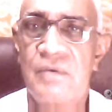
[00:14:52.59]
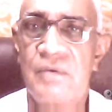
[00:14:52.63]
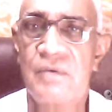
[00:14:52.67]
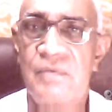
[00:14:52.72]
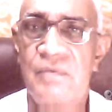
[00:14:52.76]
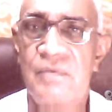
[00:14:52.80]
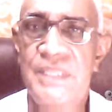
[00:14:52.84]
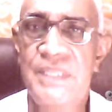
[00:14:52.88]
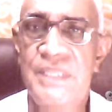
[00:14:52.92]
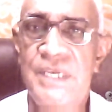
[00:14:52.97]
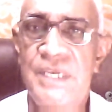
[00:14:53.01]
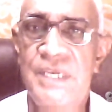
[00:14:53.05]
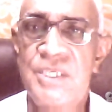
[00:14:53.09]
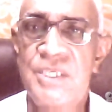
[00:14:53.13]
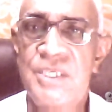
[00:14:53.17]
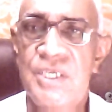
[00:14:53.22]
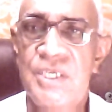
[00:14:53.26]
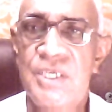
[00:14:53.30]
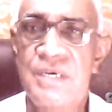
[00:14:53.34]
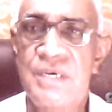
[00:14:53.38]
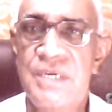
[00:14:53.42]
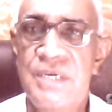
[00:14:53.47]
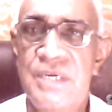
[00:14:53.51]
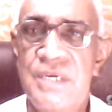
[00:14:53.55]
with each
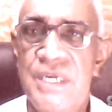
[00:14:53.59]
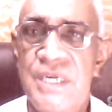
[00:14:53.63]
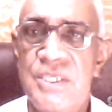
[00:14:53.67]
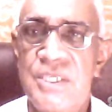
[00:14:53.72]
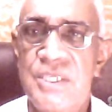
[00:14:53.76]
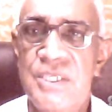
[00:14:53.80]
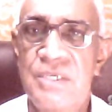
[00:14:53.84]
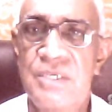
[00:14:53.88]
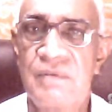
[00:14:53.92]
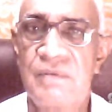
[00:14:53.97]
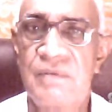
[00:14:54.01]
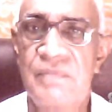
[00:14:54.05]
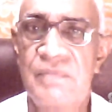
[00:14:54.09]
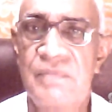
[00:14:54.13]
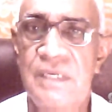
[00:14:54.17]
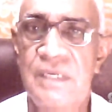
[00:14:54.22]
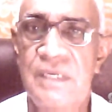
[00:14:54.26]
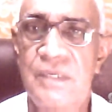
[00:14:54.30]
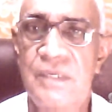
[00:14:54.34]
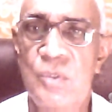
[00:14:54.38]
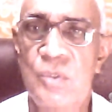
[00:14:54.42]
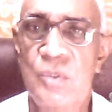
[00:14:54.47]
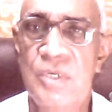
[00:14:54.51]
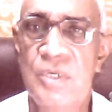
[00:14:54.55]
contraction of the
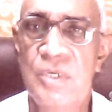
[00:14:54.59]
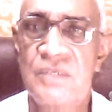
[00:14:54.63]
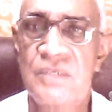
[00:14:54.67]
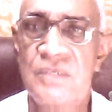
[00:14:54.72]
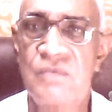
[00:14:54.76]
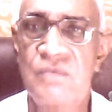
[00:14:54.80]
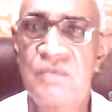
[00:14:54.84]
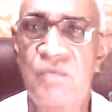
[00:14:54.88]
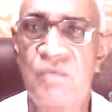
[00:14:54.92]
uterus